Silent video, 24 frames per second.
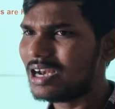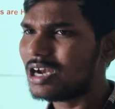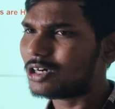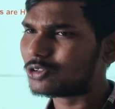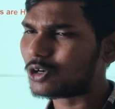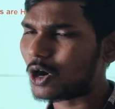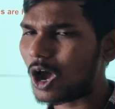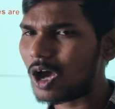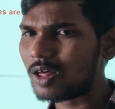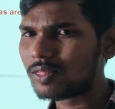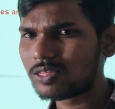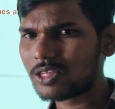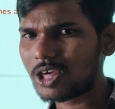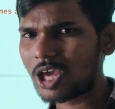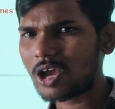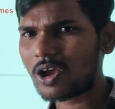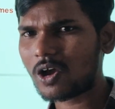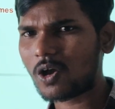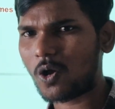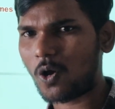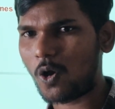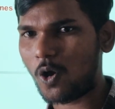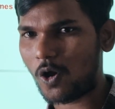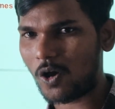toss a
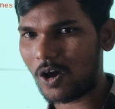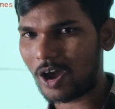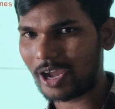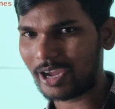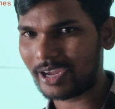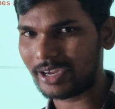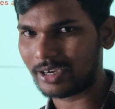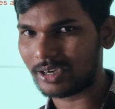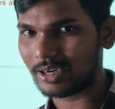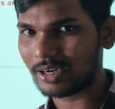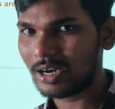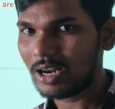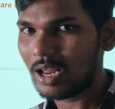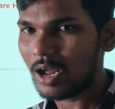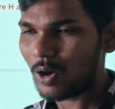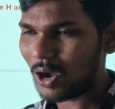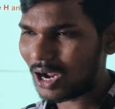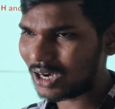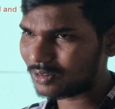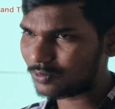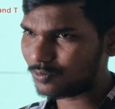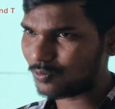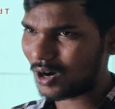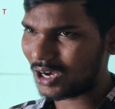coin
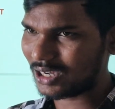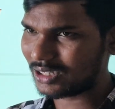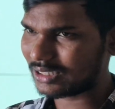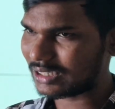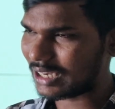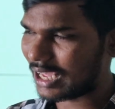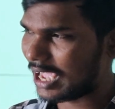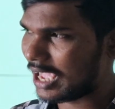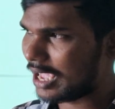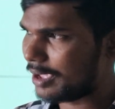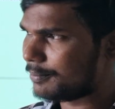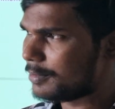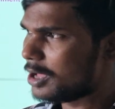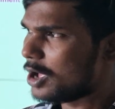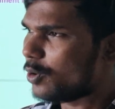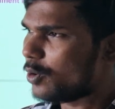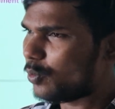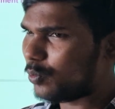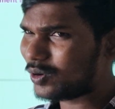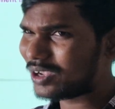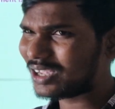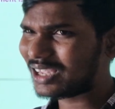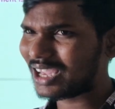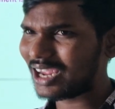at one time,
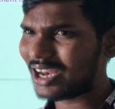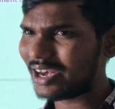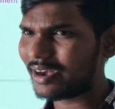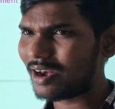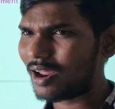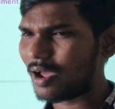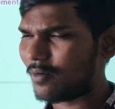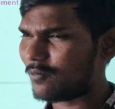we can